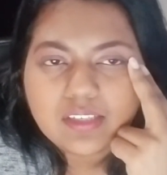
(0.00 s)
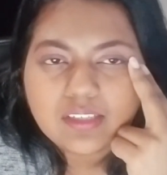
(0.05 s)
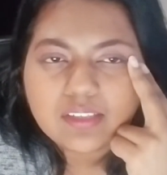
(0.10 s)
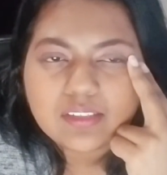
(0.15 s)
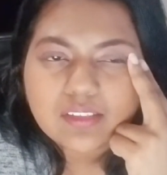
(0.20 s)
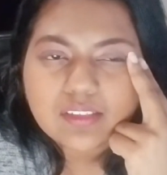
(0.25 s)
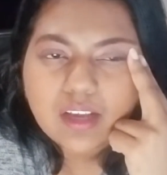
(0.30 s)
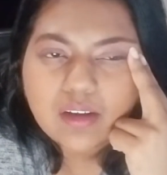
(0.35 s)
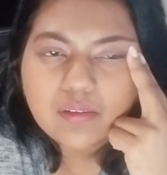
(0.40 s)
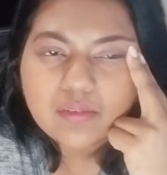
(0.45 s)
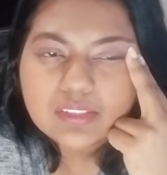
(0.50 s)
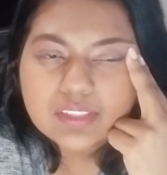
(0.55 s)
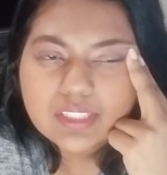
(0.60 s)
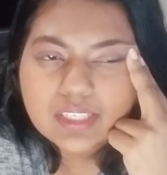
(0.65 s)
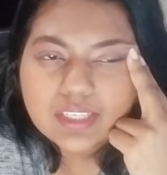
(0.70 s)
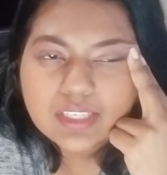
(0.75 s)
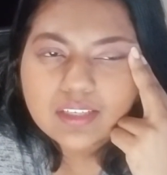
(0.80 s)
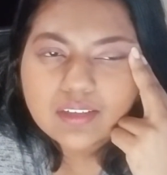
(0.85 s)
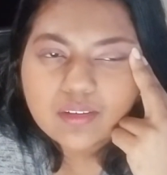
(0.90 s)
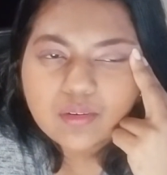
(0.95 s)
So I was
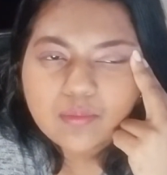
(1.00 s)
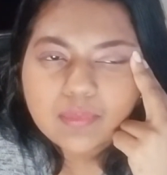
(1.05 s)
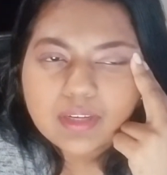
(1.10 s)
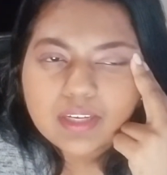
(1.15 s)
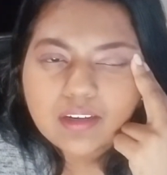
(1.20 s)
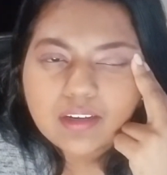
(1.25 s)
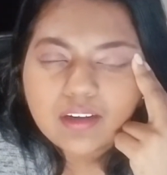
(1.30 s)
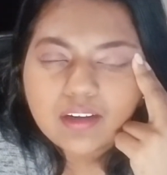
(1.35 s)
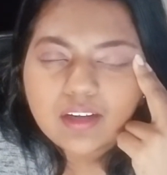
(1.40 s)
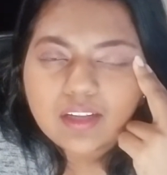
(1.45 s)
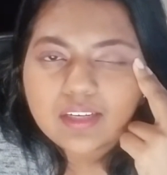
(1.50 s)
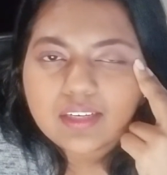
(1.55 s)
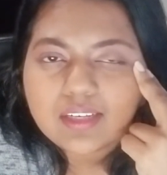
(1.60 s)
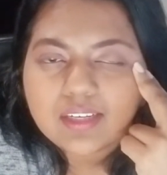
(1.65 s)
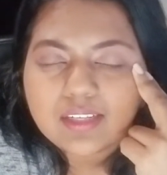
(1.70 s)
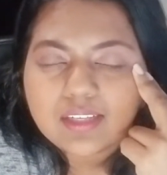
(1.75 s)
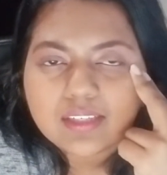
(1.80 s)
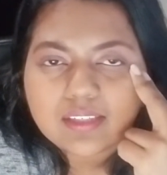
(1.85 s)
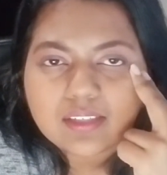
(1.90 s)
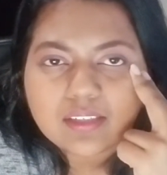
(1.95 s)
like, oh my God,
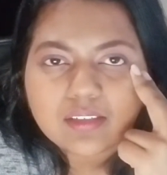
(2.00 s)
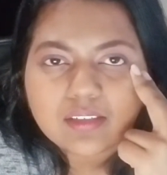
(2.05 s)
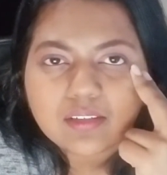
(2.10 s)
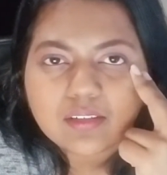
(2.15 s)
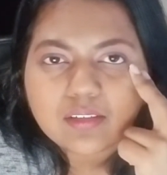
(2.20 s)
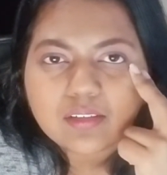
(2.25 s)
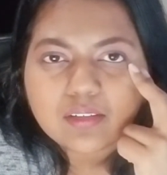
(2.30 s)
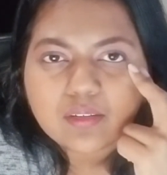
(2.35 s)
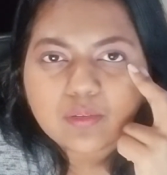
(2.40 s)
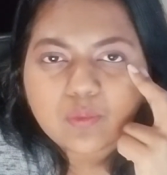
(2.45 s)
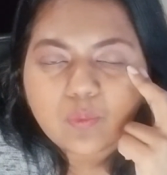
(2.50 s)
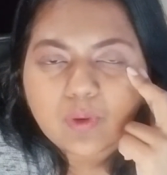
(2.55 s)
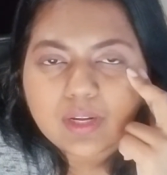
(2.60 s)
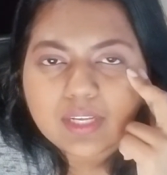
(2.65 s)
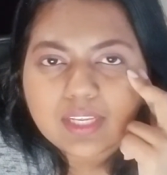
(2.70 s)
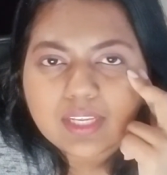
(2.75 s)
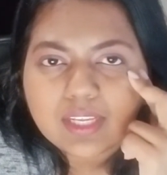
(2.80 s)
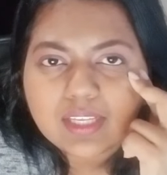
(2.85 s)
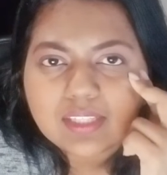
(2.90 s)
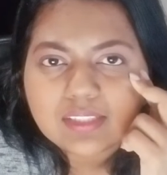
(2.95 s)
like, why
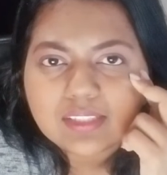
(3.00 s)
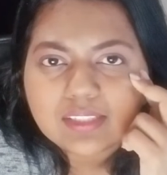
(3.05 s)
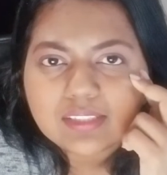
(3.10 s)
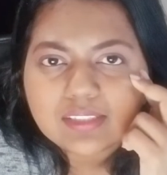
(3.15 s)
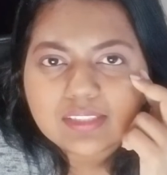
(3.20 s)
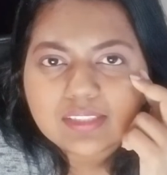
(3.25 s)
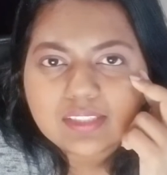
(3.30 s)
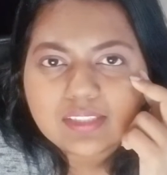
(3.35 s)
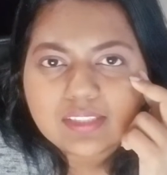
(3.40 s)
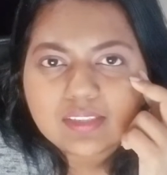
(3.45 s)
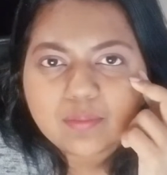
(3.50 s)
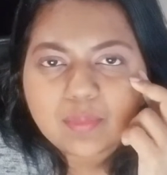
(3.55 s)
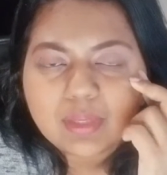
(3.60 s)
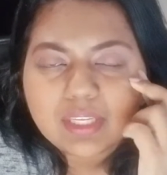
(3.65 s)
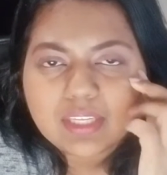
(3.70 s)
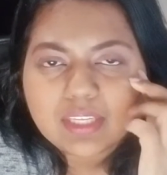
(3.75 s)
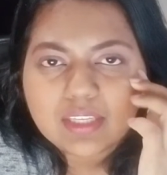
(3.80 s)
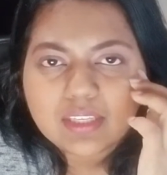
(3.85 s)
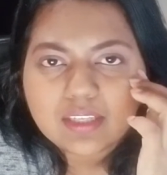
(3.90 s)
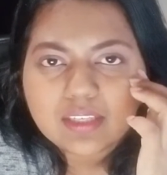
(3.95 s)
can't I see the
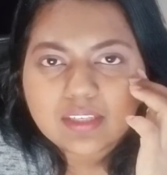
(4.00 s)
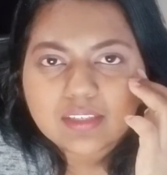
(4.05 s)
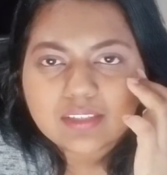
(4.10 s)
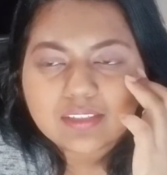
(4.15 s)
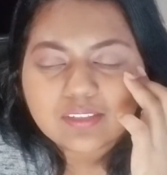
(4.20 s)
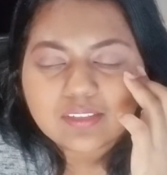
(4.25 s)
bank?